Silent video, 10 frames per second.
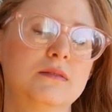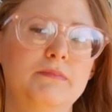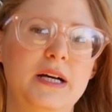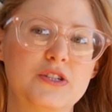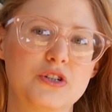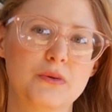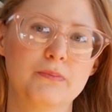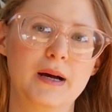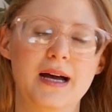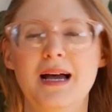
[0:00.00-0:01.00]
bedroom,
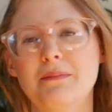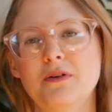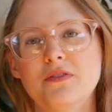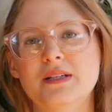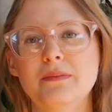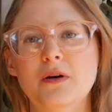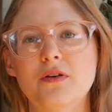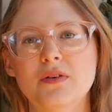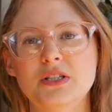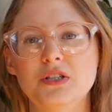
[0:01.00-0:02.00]
but I moved him
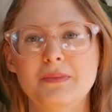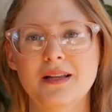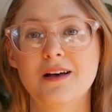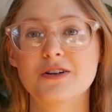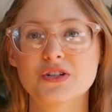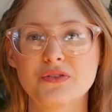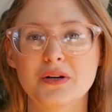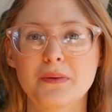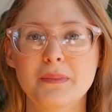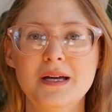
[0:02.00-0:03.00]
over to my laundry
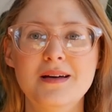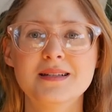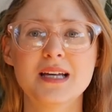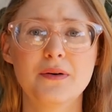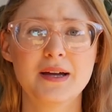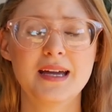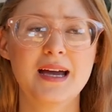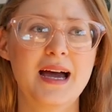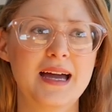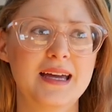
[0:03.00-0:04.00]
room, so that
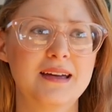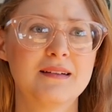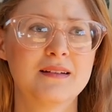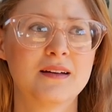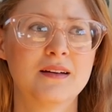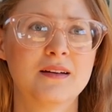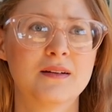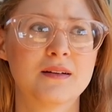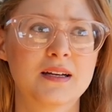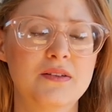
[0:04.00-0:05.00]
way I
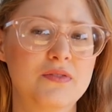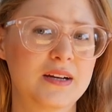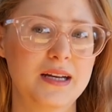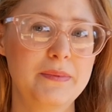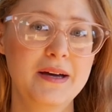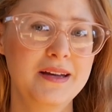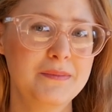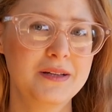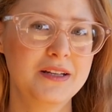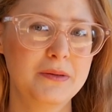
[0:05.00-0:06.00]
can forget about
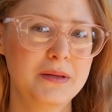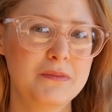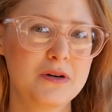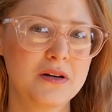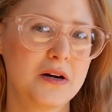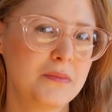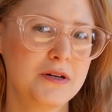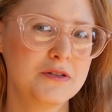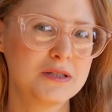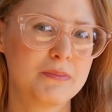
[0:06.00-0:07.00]
him a little bit more
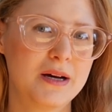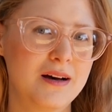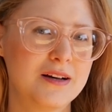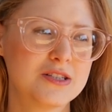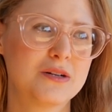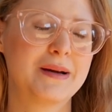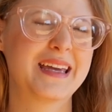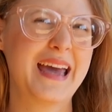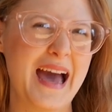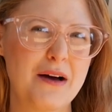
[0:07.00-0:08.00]
almost. But also my
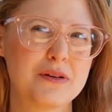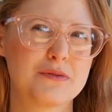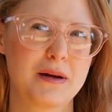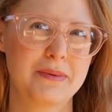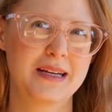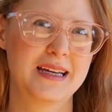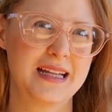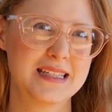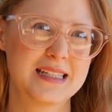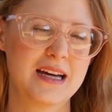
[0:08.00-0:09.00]
cat was rubbing
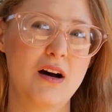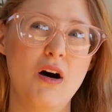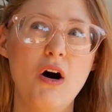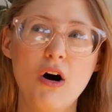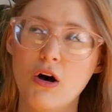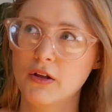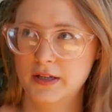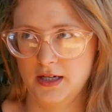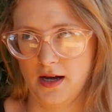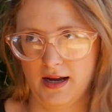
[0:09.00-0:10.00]
against it all
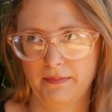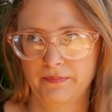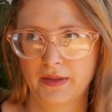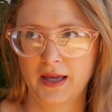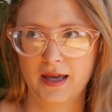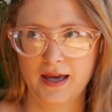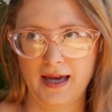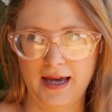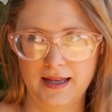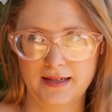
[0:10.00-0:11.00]
the time,
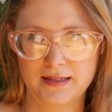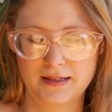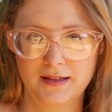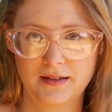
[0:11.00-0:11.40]
and